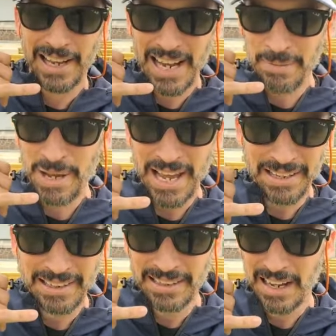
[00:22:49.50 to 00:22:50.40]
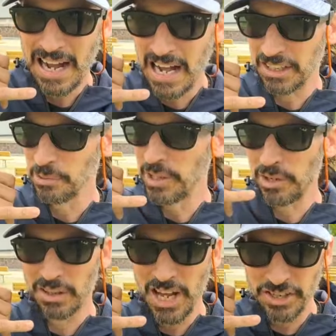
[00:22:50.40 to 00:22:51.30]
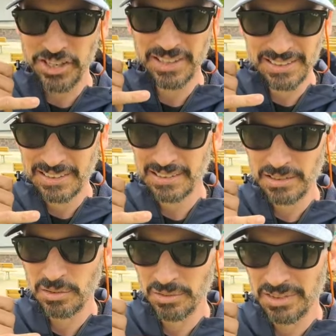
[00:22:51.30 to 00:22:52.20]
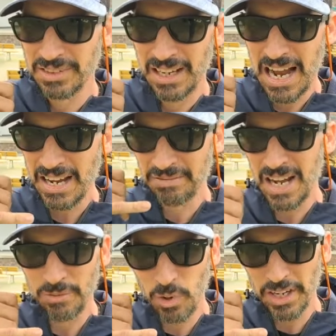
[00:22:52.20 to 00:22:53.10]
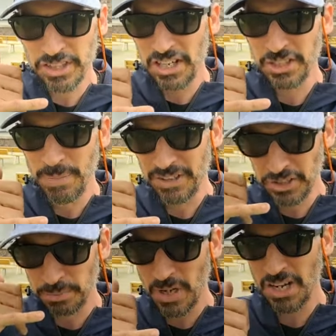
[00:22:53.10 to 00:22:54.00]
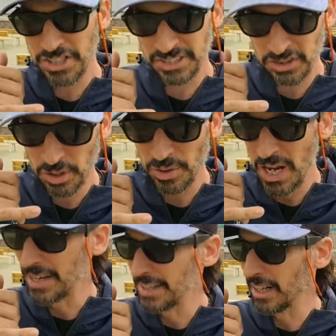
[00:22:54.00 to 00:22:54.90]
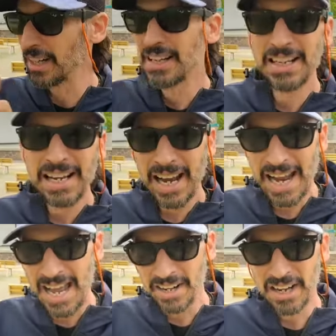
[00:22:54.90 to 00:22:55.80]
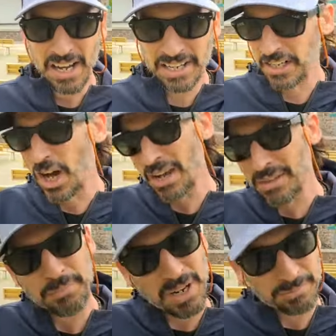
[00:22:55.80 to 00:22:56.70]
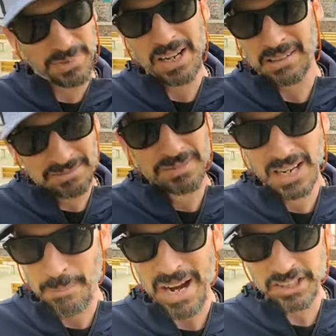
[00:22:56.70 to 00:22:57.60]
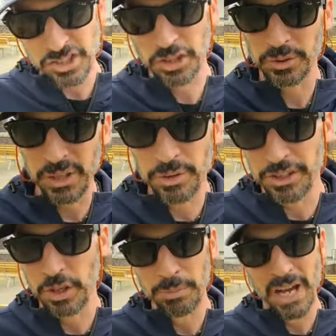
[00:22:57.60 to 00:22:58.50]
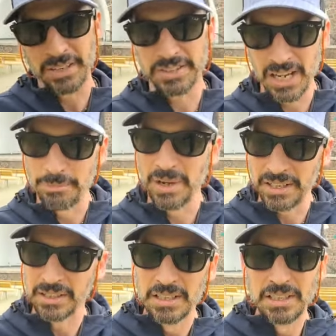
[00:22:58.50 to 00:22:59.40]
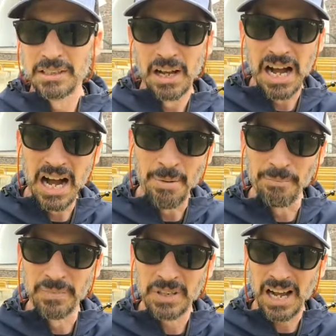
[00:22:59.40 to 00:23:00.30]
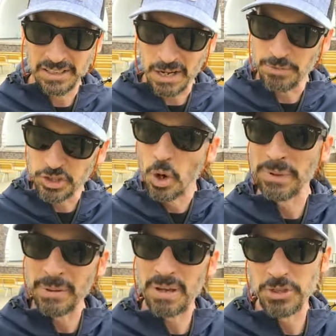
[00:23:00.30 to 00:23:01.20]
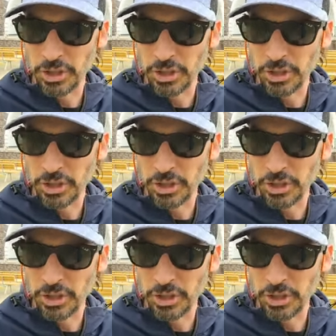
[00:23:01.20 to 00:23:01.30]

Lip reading: hey, man, can we go to lunch? I want to talk to you about this project that's going on here. And, you know, I might disagree with you, but I'm just hoping that maybe